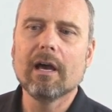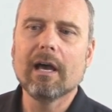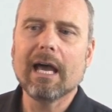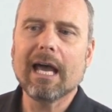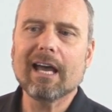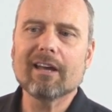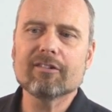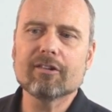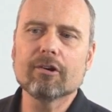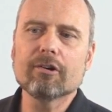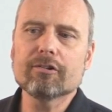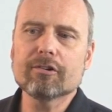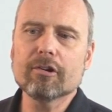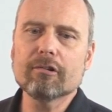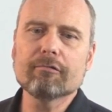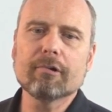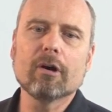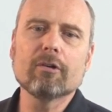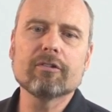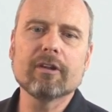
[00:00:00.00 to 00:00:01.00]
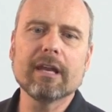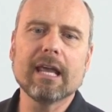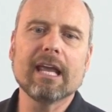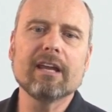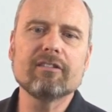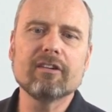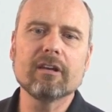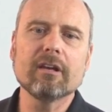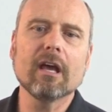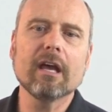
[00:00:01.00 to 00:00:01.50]
As Herzl wrote in
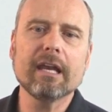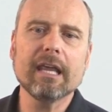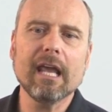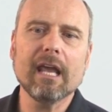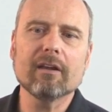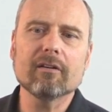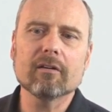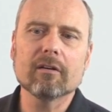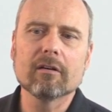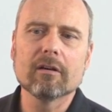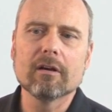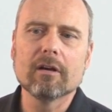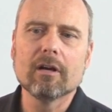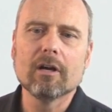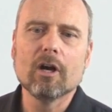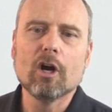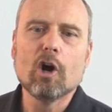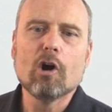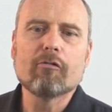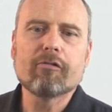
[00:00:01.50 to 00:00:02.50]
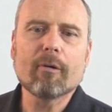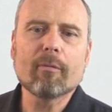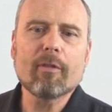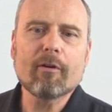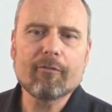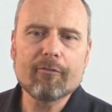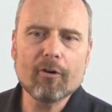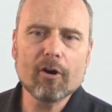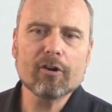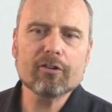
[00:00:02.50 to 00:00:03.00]
1898, "From
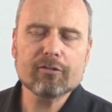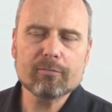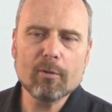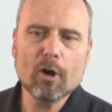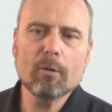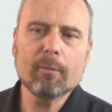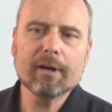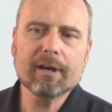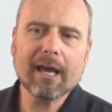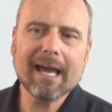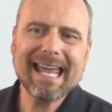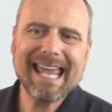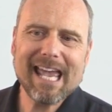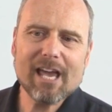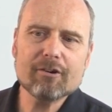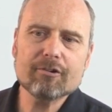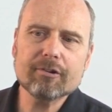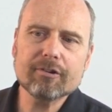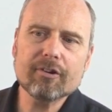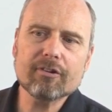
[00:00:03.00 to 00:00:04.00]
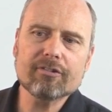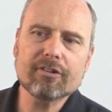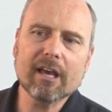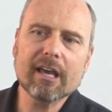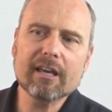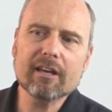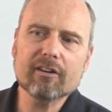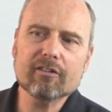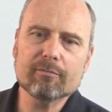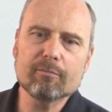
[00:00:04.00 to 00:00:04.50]
the first moment I entered the
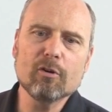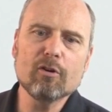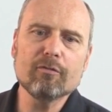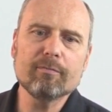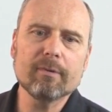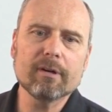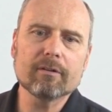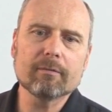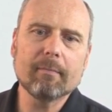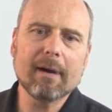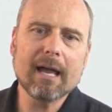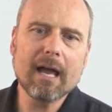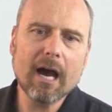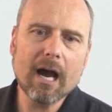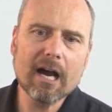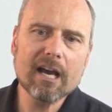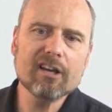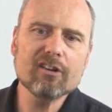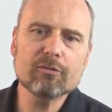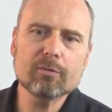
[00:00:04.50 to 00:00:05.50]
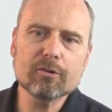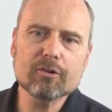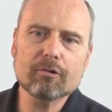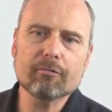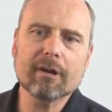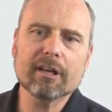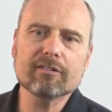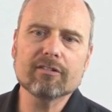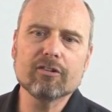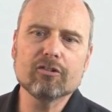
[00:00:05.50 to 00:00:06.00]
Zionist movement, my eyes were
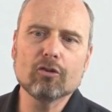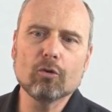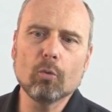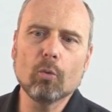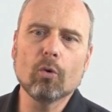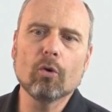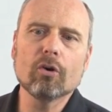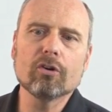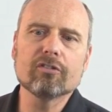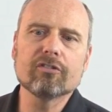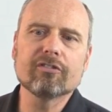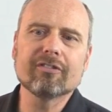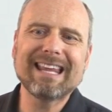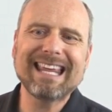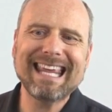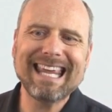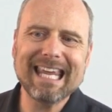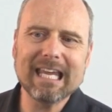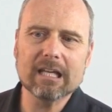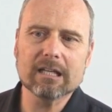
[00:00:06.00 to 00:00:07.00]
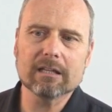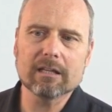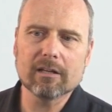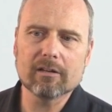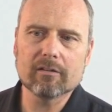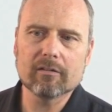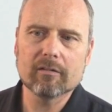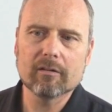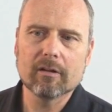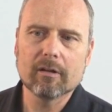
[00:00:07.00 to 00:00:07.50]
directed towards
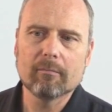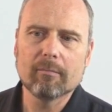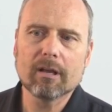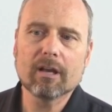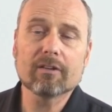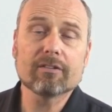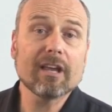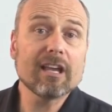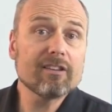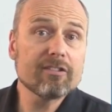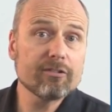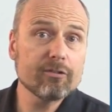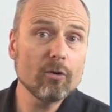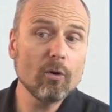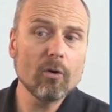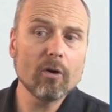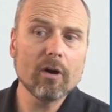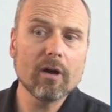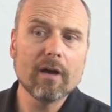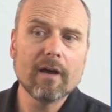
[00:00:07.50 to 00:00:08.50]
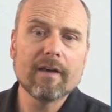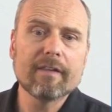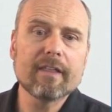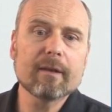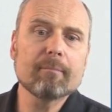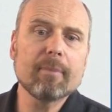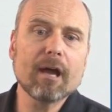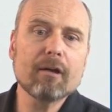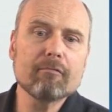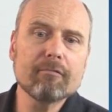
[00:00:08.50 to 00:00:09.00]
England, because I saw
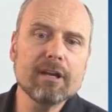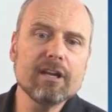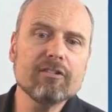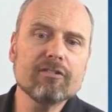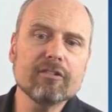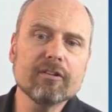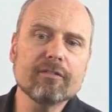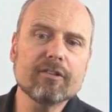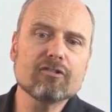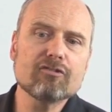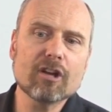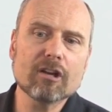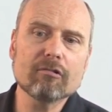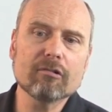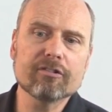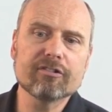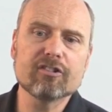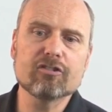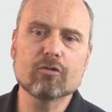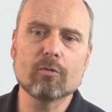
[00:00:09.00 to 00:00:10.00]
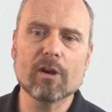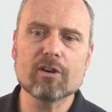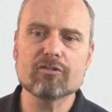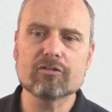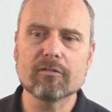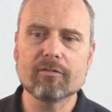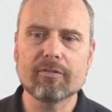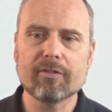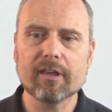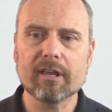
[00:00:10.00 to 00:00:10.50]
that by reason of the general
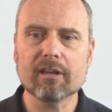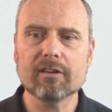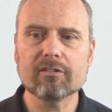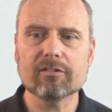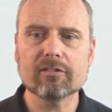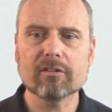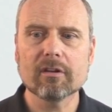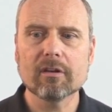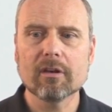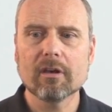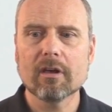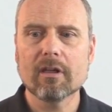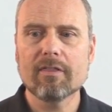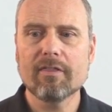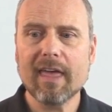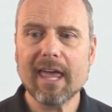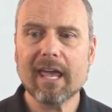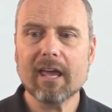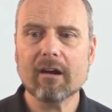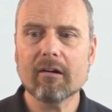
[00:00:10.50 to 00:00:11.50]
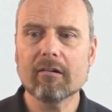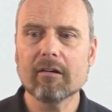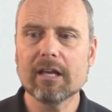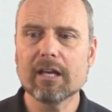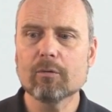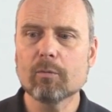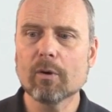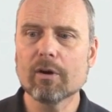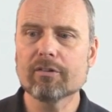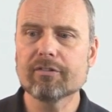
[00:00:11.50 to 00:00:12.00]
situation of things, there
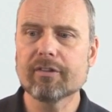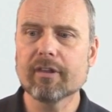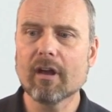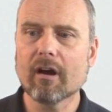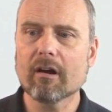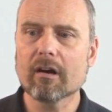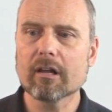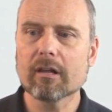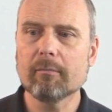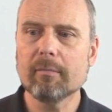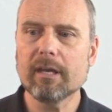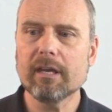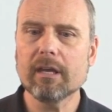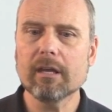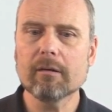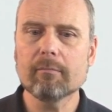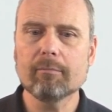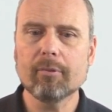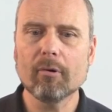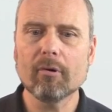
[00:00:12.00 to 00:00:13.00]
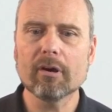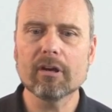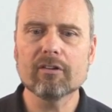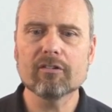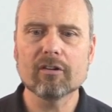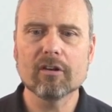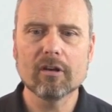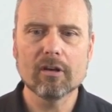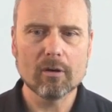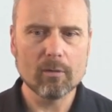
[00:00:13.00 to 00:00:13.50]
it was the Archimedean
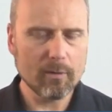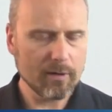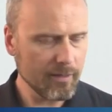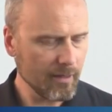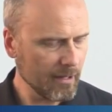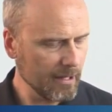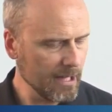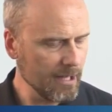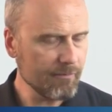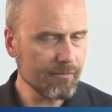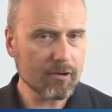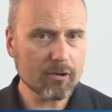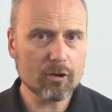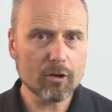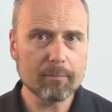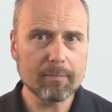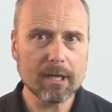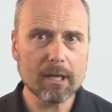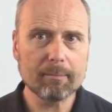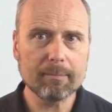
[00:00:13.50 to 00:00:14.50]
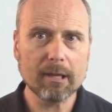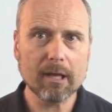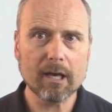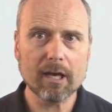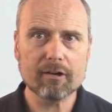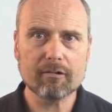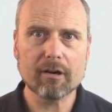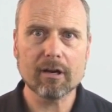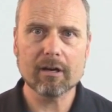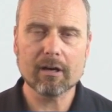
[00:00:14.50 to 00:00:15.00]
point where the lever could be
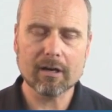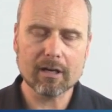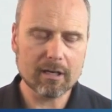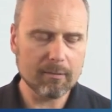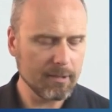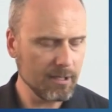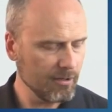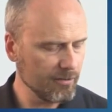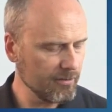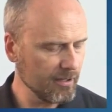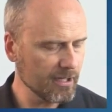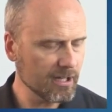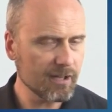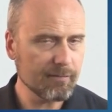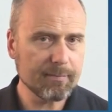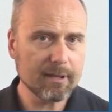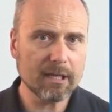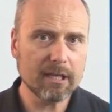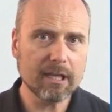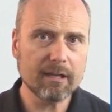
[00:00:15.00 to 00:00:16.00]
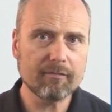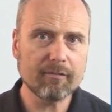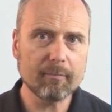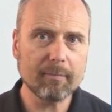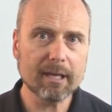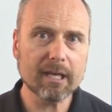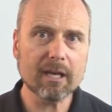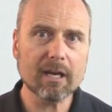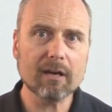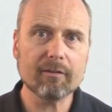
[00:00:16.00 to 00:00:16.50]
applied," right? Archimedes said, "Give me a lever
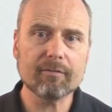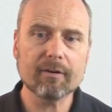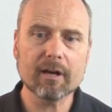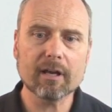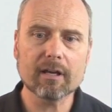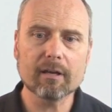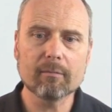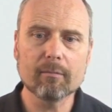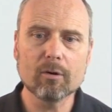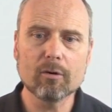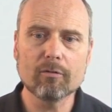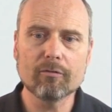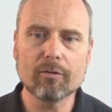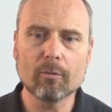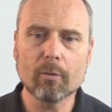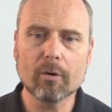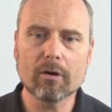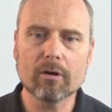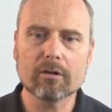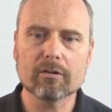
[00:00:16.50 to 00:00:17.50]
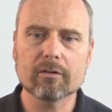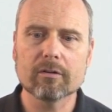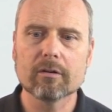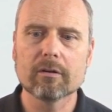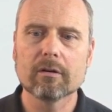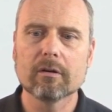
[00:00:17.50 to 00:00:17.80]
big enough and I can move the world."